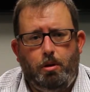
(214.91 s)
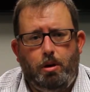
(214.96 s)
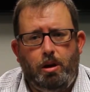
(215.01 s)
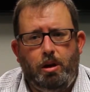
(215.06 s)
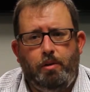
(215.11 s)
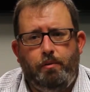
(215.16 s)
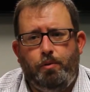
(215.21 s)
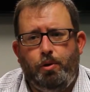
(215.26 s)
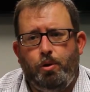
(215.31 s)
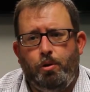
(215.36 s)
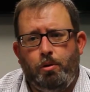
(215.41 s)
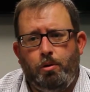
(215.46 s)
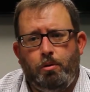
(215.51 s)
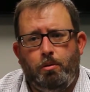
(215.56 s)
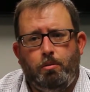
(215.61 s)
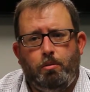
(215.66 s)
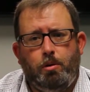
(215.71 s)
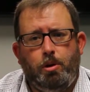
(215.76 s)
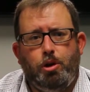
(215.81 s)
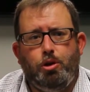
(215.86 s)
if you're
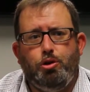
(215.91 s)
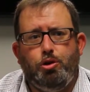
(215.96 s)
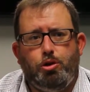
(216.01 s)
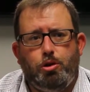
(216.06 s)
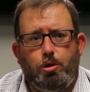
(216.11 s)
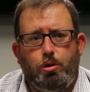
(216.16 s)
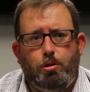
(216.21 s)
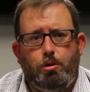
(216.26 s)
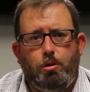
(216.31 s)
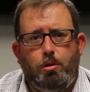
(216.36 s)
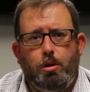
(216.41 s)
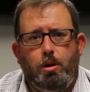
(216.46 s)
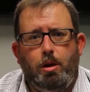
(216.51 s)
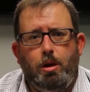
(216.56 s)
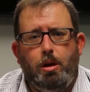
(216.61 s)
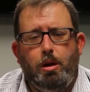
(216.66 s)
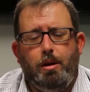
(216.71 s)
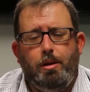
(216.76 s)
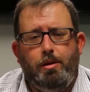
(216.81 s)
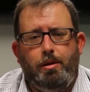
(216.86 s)
concerned
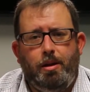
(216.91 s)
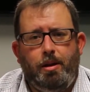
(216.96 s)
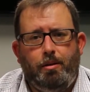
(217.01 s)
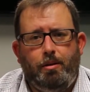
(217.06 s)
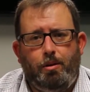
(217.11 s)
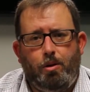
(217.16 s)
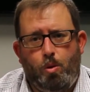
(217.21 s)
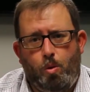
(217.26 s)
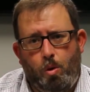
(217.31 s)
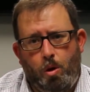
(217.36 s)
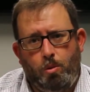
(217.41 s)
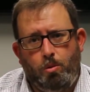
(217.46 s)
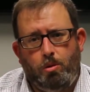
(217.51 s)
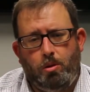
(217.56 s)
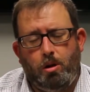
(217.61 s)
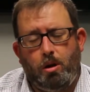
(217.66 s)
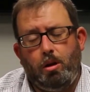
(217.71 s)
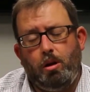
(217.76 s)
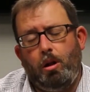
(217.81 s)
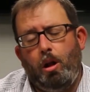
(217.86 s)
that, quote,
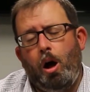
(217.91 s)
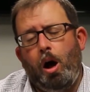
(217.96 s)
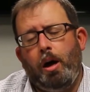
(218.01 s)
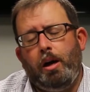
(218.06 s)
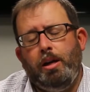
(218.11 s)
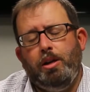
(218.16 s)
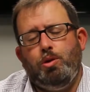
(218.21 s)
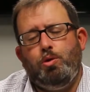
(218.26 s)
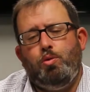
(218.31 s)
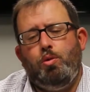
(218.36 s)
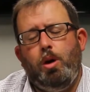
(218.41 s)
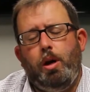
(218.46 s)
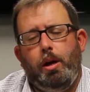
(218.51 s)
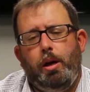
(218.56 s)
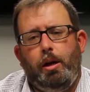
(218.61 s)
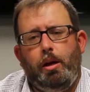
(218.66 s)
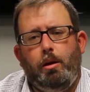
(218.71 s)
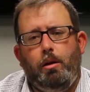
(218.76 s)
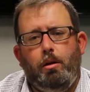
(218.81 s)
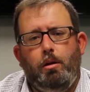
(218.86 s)
the clock is
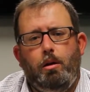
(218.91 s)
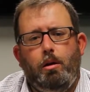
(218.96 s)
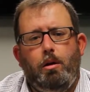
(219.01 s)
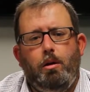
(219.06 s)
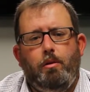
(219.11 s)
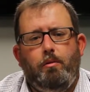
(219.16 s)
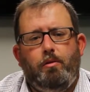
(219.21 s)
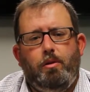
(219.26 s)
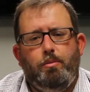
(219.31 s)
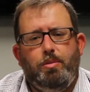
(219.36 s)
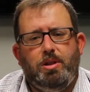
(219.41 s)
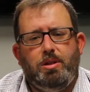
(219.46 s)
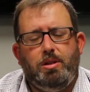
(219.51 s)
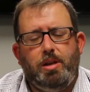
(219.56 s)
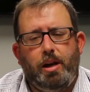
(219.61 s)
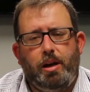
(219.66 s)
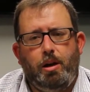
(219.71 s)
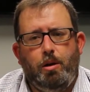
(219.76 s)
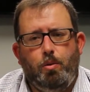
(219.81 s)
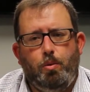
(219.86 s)
running from the
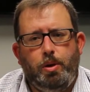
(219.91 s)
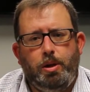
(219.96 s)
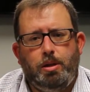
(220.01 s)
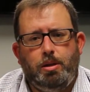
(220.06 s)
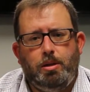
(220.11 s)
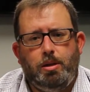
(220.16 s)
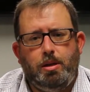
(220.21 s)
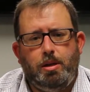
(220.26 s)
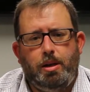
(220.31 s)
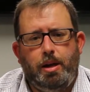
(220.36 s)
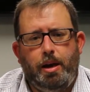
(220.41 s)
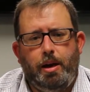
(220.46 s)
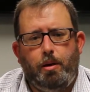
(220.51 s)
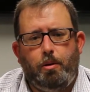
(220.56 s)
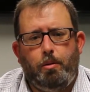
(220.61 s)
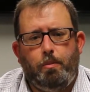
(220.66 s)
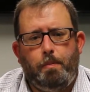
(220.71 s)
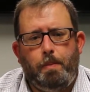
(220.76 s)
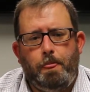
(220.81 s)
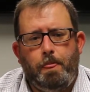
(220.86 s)
second we sit down.
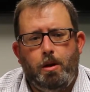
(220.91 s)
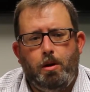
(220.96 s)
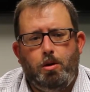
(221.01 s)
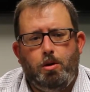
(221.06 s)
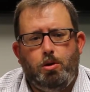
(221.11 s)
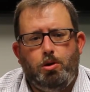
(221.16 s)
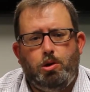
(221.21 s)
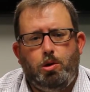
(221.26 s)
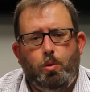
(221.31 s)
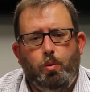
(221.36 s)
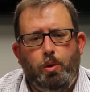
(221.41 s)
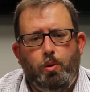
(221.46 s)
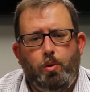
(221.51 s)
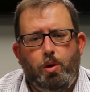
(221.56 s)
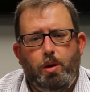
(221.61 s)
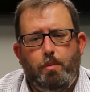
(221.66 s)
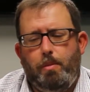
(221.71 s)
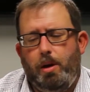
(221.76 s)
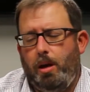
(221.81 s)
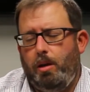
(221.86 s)
So we
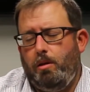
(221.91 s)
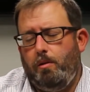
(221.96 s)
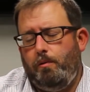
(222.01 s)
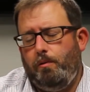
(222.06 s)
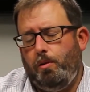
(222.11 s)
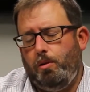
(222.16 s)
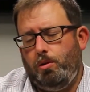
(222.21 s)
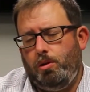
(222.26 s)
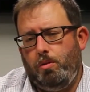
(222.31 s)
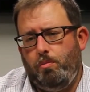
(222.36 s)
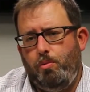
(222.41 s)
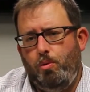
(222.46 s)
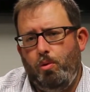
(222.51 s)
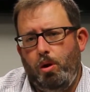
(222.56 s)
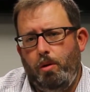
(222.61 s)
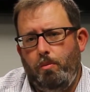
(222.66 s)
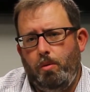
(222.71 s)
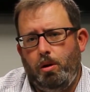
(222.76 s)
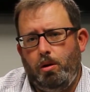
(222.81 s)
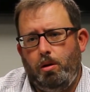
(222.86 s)
want to make the first
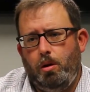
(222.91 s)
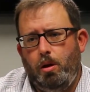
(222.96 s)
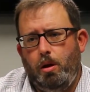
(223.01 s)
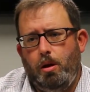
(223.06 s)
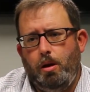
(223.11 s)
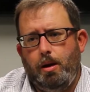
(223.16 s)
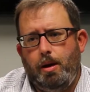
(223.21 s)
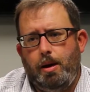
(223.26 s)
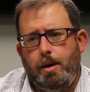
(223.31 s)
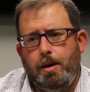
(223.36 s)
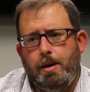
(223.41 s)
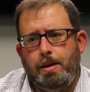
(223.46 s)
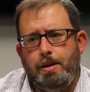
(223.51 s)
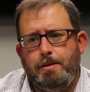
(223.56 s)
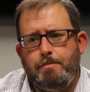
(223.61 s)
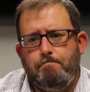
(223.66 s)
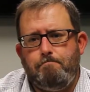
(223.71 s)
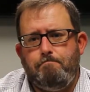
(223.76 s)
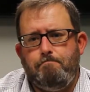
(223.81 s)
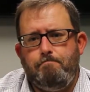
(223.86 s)
appointment
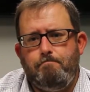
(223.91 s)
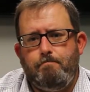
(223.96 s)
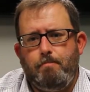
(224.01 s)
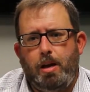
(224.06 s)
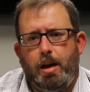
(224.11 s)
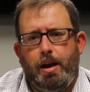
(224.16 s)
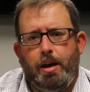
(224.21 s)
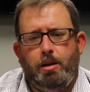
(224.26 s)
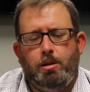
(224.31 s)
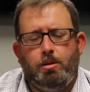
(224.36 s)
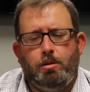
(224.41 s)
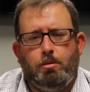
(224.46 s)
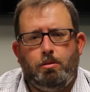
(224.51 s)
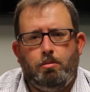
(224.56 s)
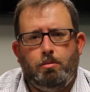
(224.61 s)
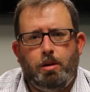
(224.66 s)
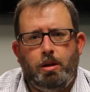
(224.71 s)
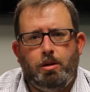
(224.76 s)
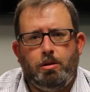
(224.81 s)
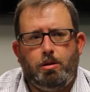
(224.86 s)
as
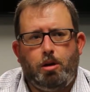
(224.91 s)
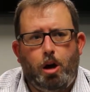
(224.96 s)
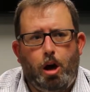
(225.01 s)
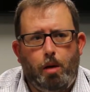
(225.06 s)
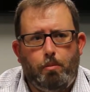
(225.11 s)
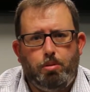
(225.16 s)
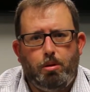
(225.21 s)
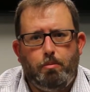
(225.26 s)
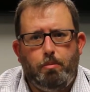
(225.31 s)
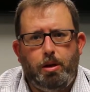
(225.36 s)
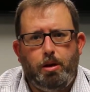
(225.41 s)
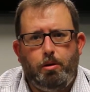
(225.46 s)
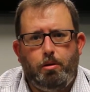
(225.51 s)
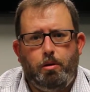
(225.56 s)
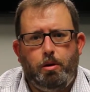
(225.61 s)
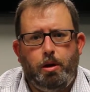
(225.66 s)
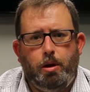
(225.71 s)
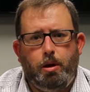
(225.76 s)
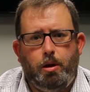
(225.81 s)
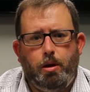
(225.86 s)

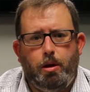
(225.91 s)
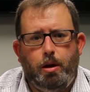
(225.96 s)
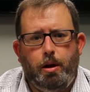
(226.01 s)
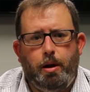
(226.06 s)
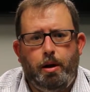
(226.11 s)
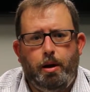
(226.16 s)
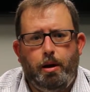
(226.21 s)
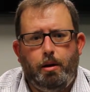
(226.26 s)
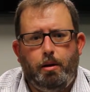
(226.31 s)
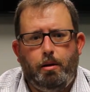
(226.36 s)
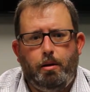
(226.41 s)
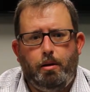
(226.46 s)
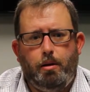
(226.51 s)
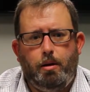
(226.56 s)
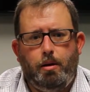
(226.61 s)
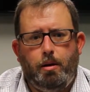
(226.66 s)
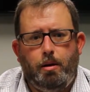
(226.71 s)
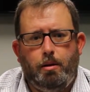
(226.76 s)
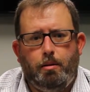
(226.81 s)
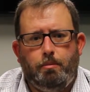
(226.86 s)
complimentary and
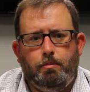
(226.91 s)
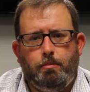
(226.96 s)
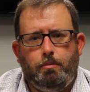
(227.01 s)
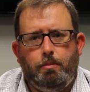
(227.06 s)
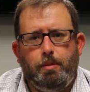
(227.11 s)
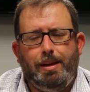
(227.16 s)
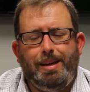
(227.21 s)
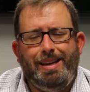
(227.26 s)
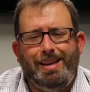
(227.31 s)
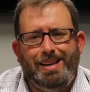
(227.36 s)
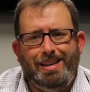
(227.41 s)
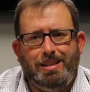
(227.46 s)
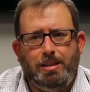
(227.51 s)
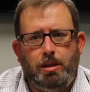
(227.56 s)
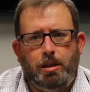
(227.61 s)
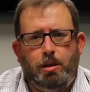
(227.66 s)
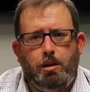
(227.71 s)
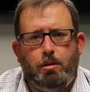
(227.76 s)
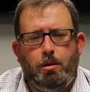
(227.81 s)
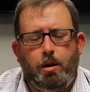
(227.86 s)

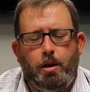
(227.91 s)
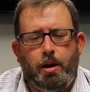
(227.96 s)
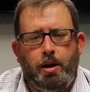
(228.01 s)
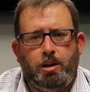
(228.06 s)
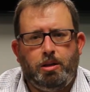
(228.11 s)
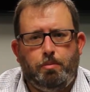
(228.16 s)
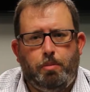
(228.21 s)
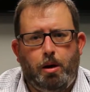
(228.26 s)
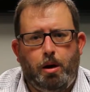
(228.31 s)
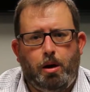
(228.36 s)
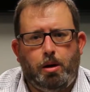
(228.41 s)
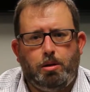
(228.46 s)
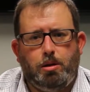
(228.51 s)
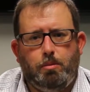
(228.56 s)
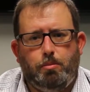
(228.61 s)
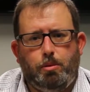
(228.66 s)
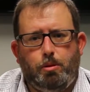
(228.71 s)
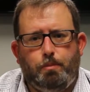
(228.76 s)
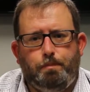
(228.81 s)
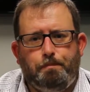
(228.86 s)
easy as
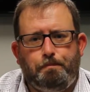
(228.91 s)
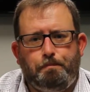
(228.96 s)
possible.